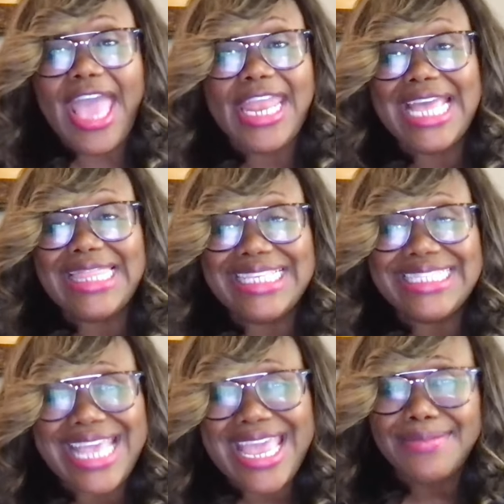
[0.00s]
And at the
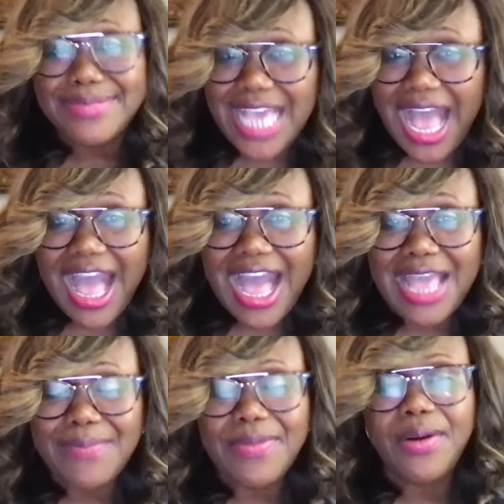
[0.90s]
same
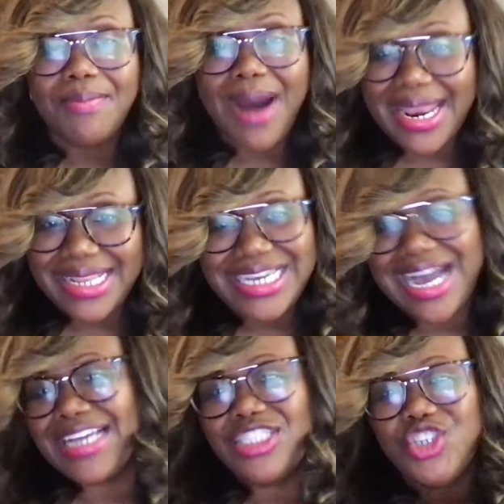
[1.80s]
time,
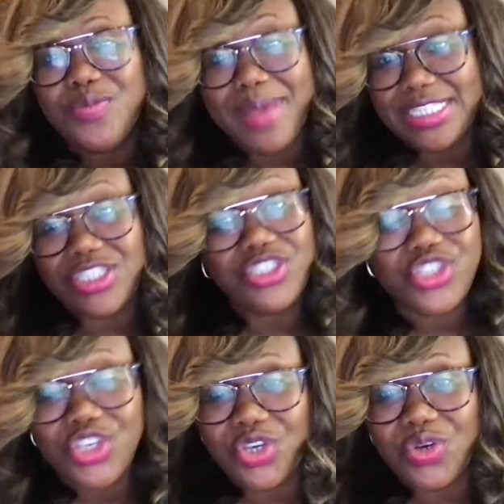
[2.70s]
monetize your message
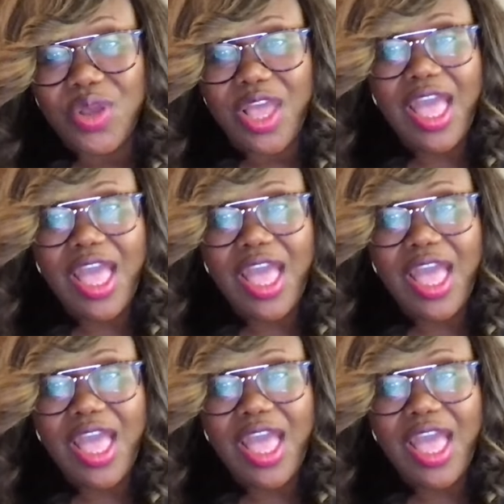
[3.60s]
too.